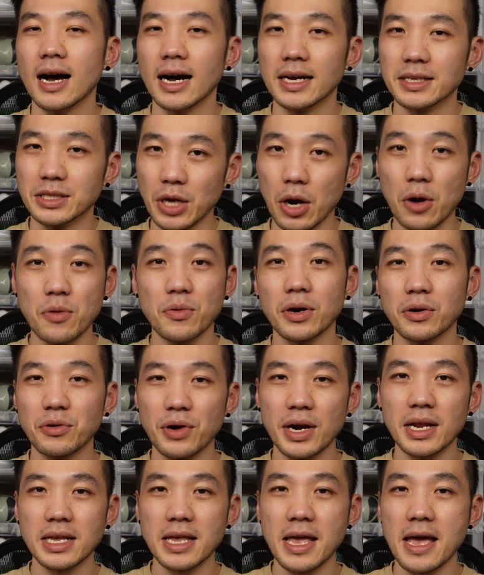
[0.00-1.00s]
I don't
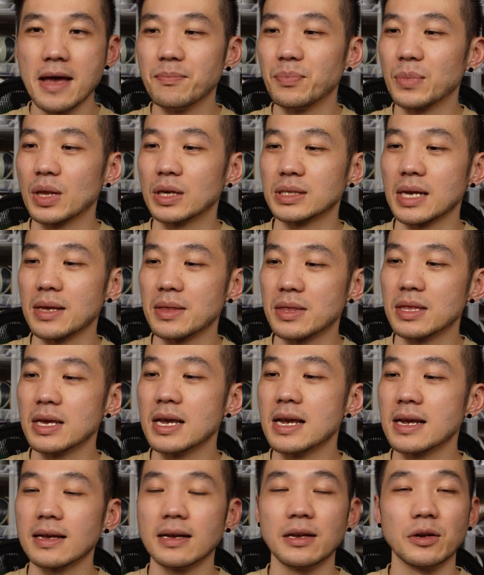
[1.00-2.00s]
regret it yet because I
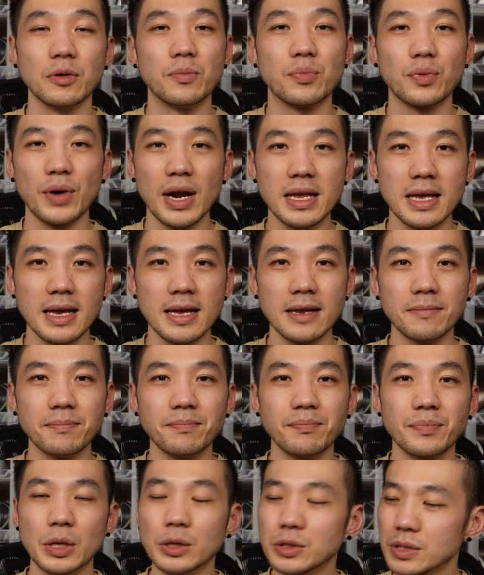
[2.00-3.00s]
think it'll break in.
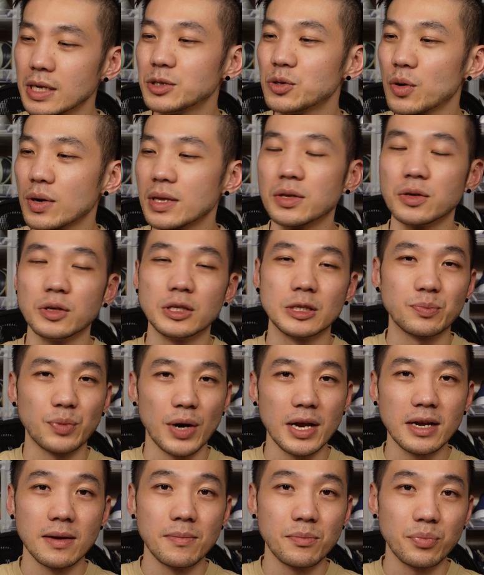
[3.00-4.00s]
Usually Jordan 2s
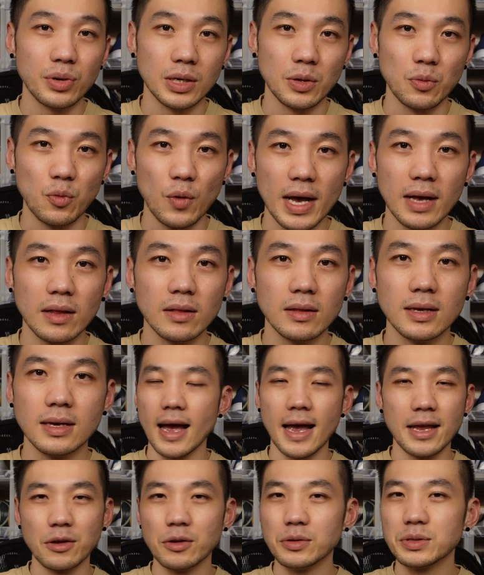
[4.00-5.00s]
break in pretty well,
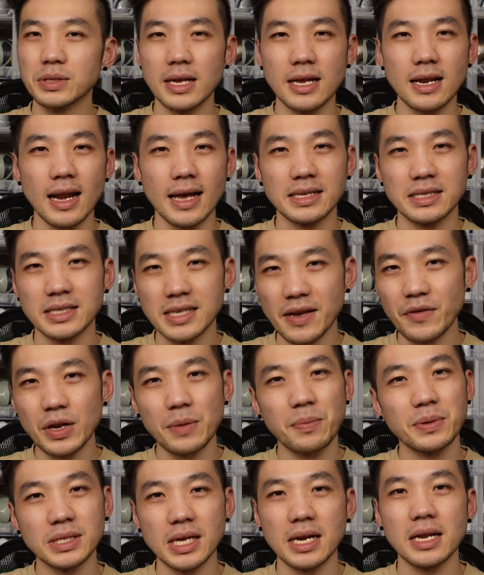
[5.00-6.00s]
and usually like
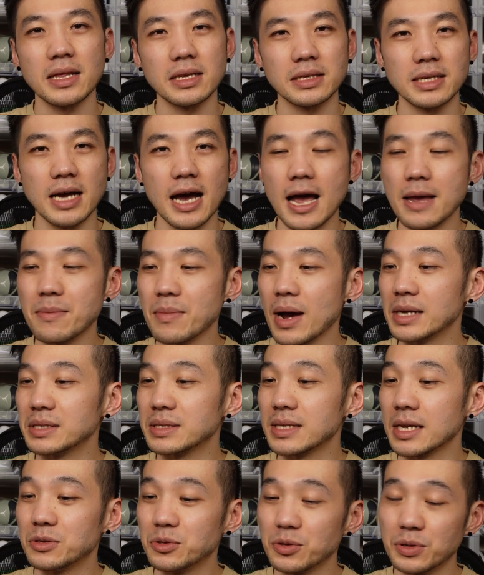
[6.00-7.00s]
70% of the time I
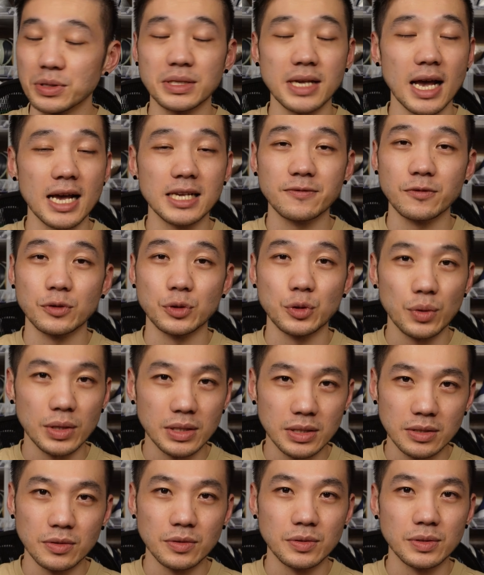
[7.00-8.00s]
stay true to size for
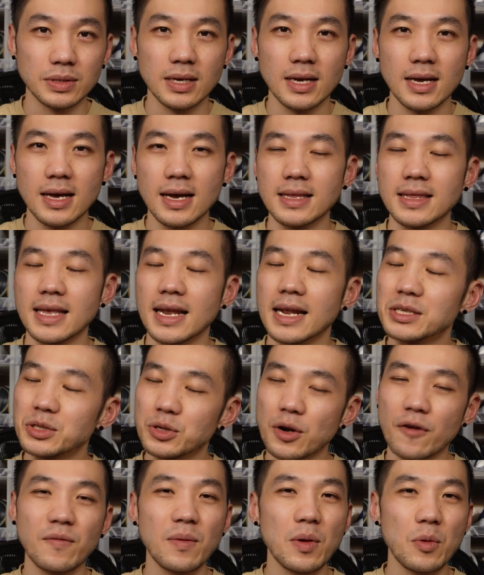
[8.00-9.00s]
Jordan 2s. That has
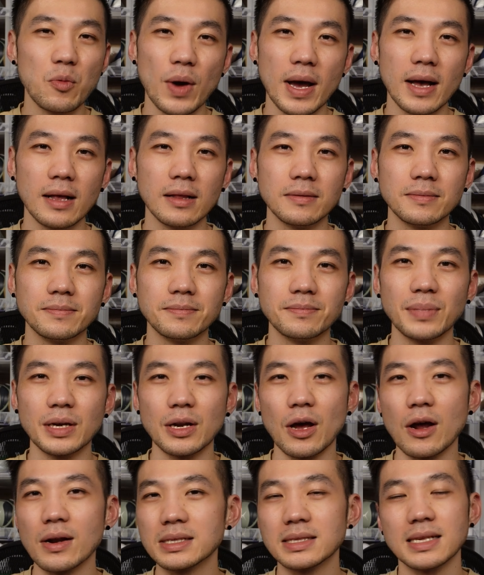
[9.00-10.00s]
served me well, but
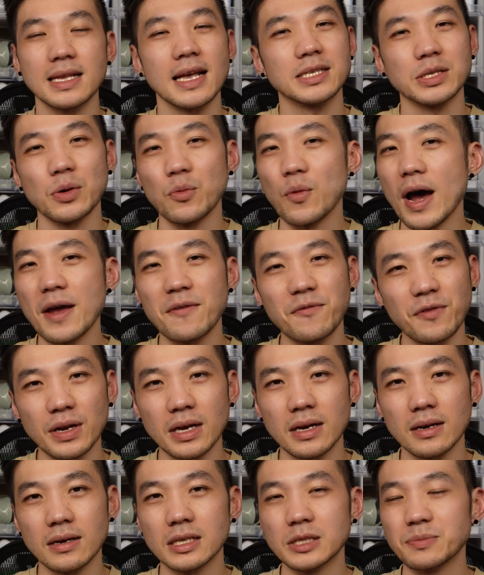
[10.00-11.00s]
honestly as a wide
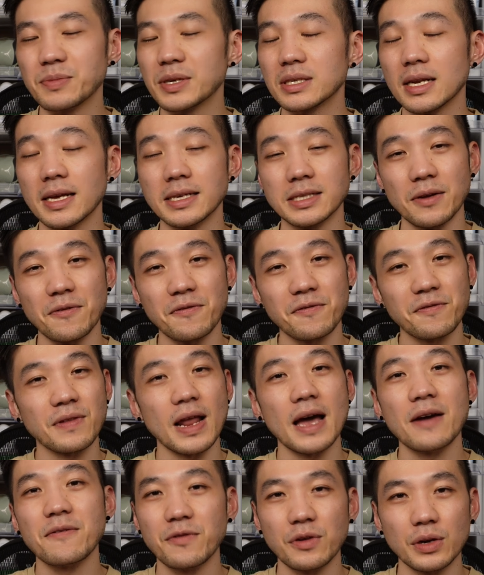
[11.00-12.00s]
footer, especially as a
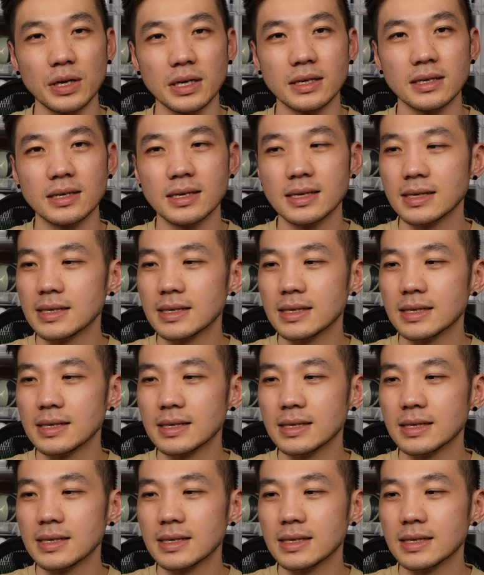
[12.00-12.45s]
flat footer,